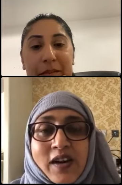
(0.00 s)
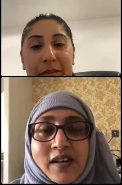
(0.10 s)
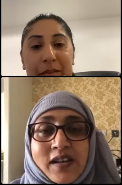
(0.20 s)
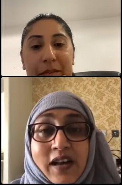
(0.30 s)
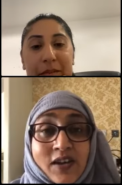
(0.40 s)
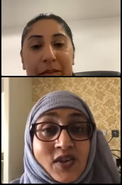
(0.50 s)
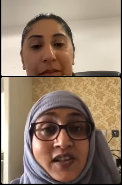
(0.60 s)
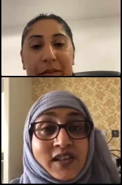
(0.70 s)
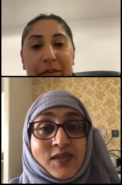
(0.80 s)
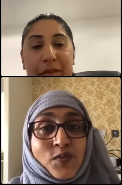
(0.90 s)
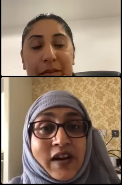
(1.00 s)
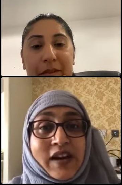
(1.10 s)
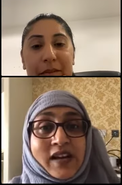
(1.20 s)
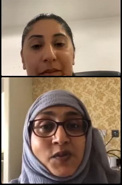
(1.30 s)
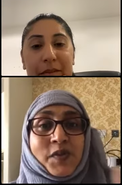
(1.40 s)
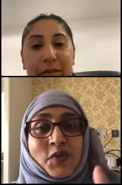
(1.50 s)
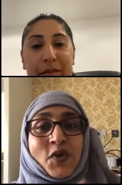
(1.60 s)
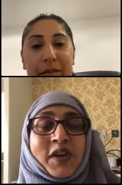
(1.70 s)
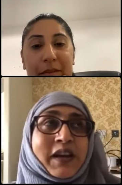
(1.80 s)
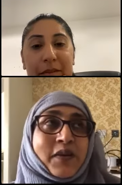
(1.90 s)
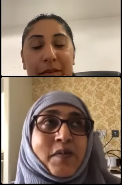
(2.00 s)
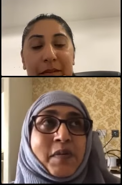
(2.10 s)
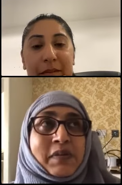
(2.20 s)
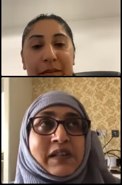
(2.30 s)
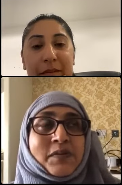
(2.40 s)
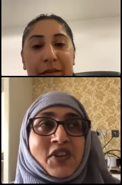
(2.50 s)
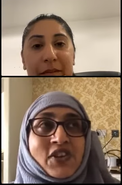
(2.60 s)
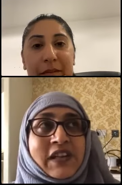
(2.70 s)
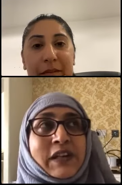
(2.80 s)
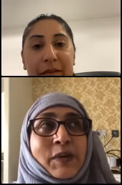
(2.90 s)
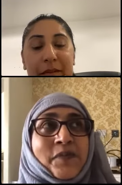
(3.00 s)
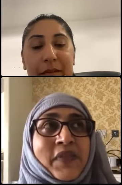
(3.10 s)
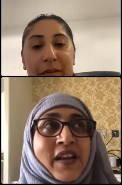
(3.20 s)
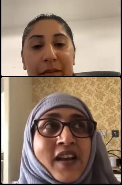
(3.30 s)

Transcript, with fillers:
Speaker 1: you know, I actually just as we were talking, I remembered something, Shaheena,